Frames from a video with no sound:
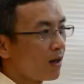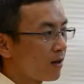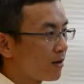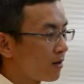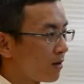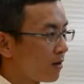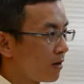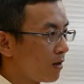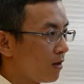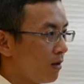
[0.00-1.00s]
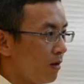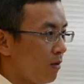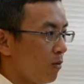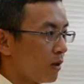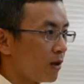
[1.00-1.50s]
That's
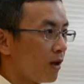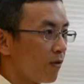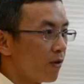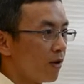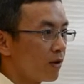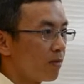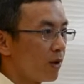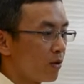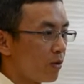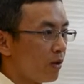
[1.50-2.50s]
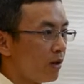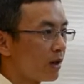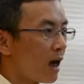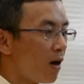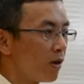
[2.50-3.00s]
what difference
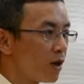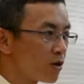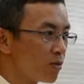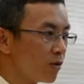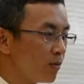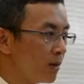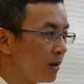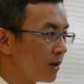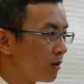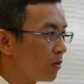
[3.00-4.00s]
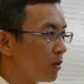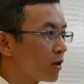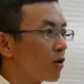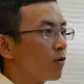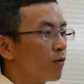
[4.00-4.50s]
between Tao natural movement
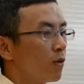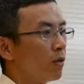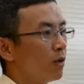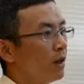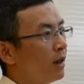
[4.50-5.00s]
with kung fu.